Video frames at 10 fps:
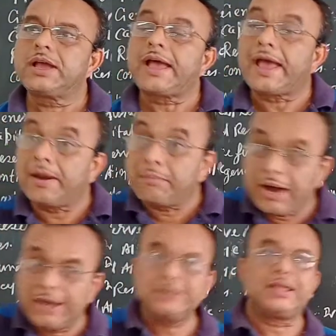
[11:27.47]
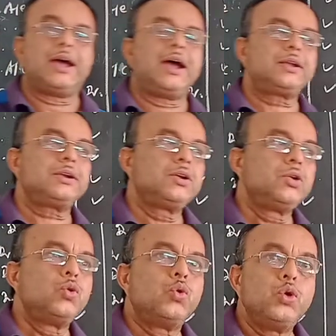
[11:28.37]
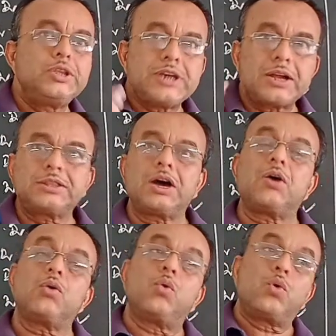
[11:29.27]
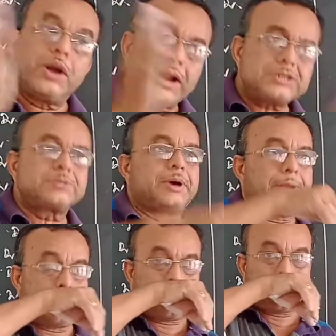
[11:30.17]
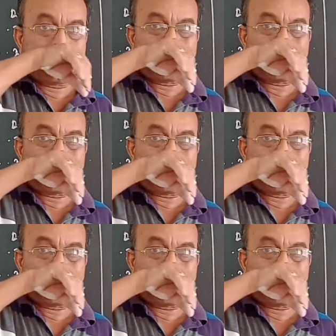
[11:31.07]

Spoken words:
Among that, which are the owner's money?